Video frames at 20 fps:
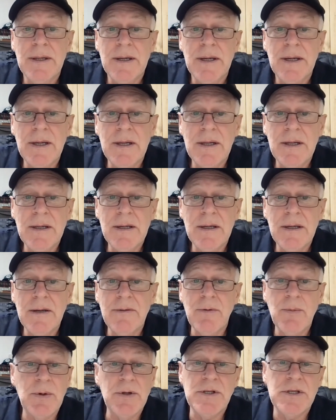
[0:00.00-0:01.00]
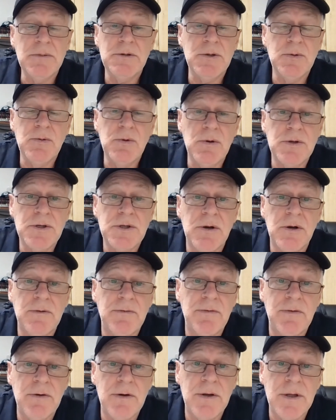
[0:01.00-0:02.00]
And everybody seems to walk
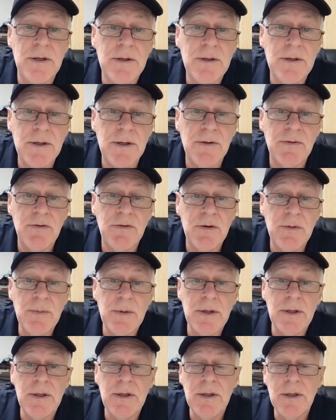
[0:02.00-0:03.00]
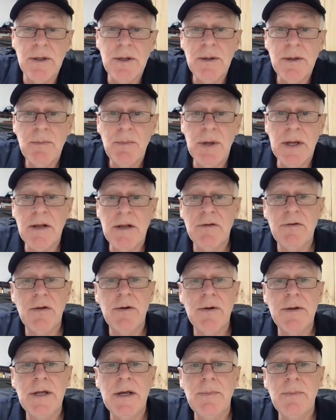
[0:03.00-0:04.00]
scot-free. You don't see many bankers
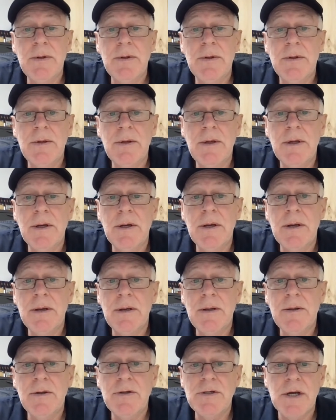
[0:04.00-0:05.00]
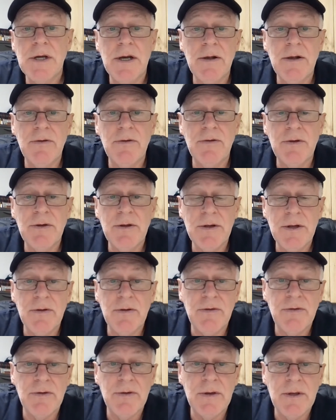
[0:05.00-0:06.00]
lined up in the jails, and you
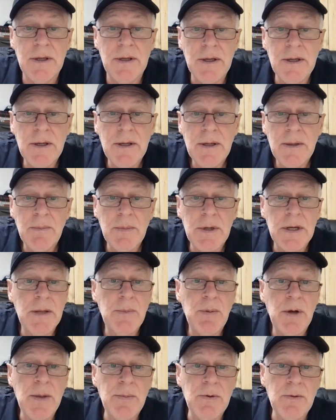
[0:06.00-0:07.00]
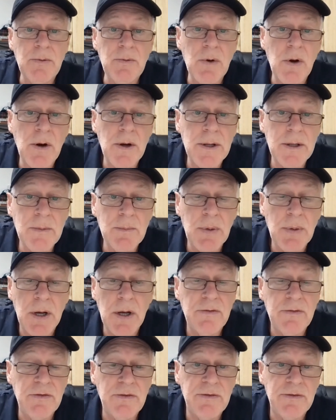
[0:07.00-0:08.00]
don't see many people writing
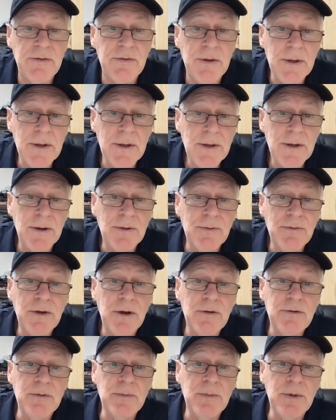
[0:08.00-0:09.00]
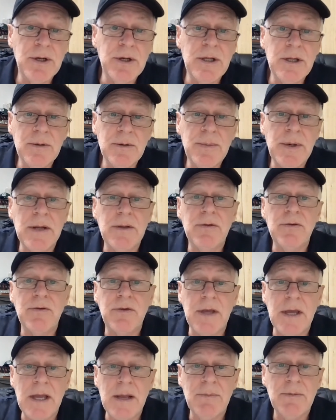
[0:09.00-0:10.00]
posts on social media about the
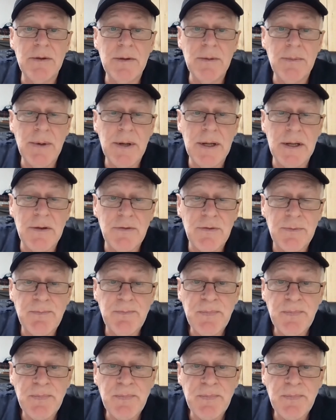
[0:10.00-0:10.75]
scams of the banks.